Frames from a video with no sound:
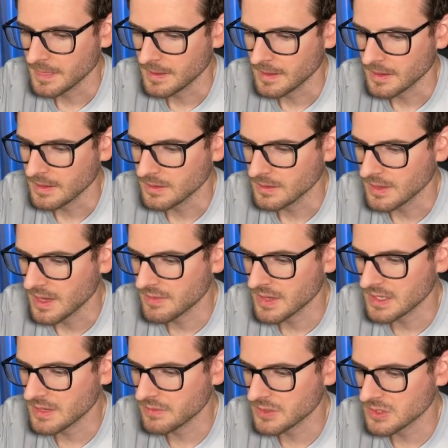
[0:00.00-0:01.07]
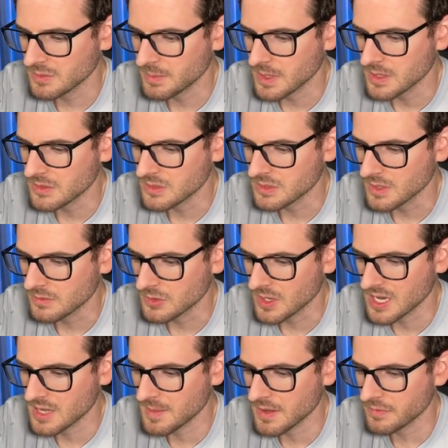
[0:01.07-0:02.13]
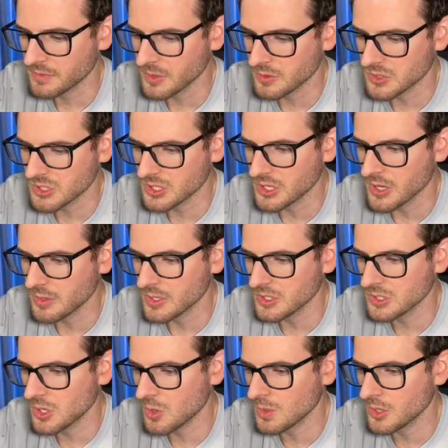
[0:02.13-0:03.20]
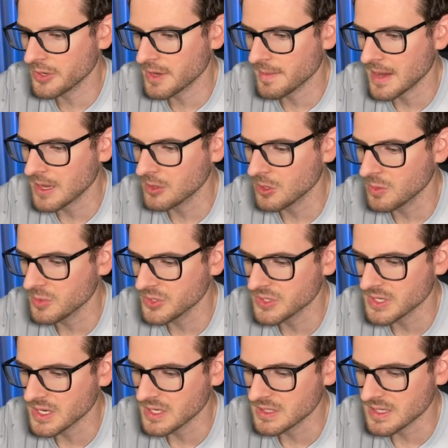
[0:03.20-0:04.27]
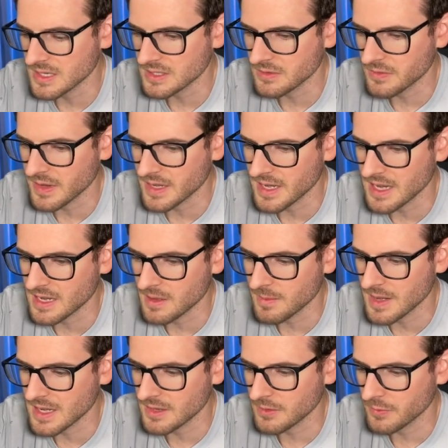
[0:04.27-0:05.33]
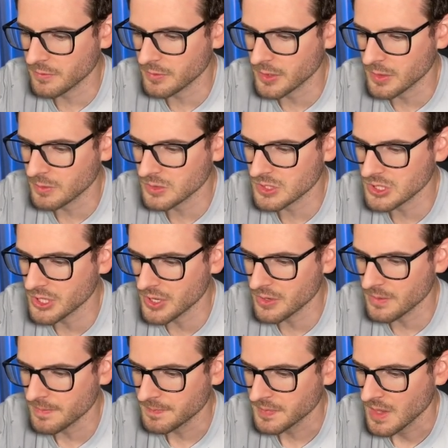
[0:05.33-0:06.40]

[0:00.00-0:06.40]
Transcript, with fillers: Okay, and they have like different speeds and stuff. So animate float slow. Let's go and look at my global CSS and find animate float slow.